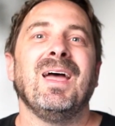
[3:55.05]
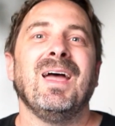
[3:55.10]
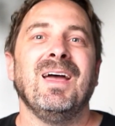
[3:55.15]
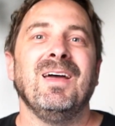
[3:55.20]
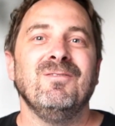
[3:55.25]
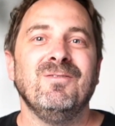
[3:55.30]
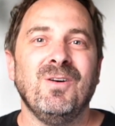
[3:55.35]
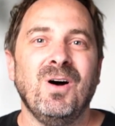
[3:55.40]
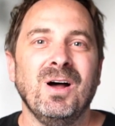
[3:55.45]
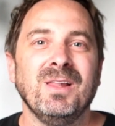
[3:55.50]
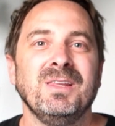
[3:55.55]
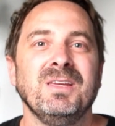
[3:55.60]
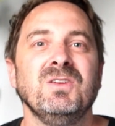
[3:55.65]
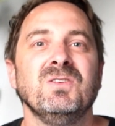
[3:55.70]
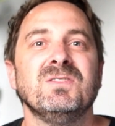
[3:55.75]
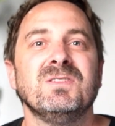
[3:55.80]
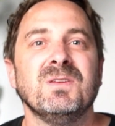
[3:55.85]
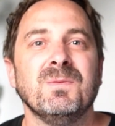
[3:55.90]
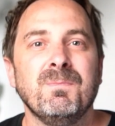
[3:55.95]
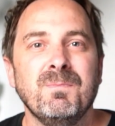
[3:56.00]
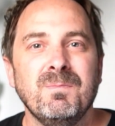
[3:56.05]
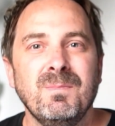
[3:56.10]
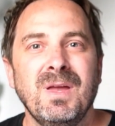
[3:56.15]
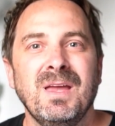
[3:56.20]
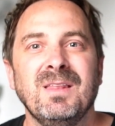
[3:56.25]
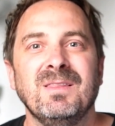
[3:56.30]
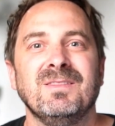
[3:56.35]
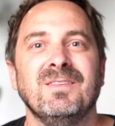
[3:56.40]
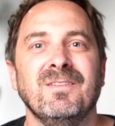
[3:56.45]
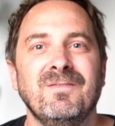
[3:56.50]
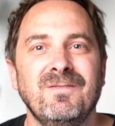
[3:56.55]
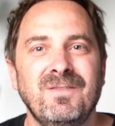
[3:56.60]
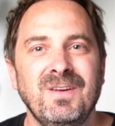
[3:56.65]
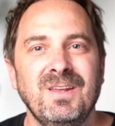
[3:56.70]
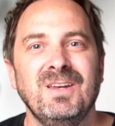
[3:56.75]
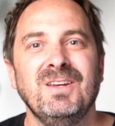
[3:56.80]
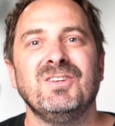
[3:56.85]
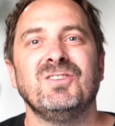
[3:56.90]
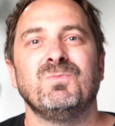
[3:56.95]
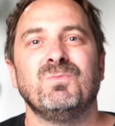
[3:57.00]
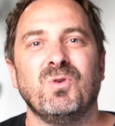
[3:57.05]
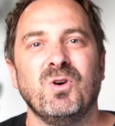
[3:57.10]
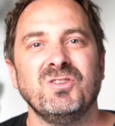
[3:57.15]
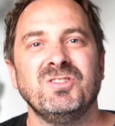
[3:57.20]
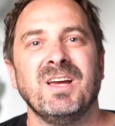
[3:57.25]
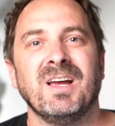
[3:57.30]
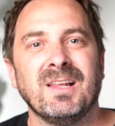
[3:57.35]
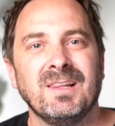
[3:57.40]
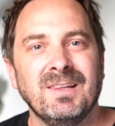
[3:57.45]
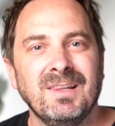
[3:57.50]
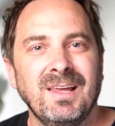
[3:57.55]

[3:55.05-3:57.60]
and finally you submit the finished project